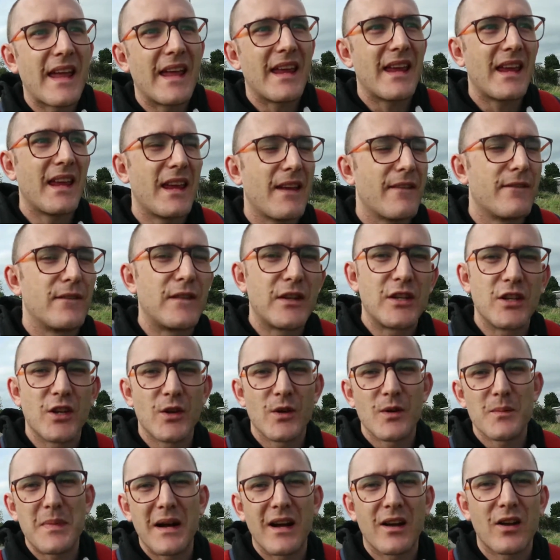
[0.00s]
a
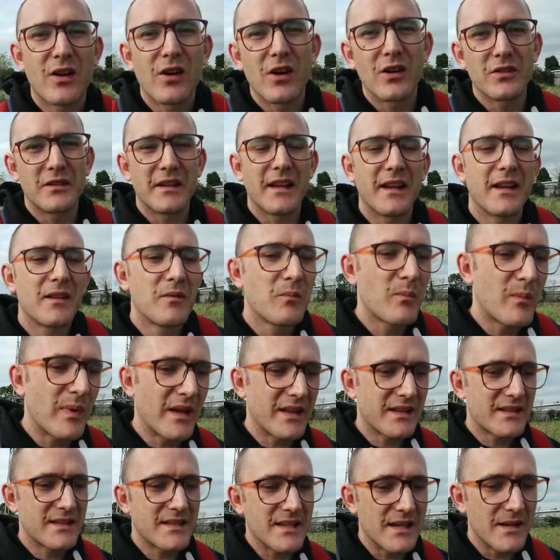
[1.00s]
video about gardening,
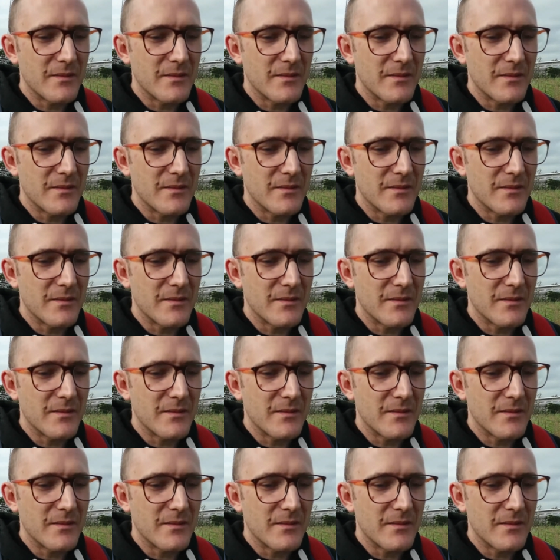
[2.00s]
but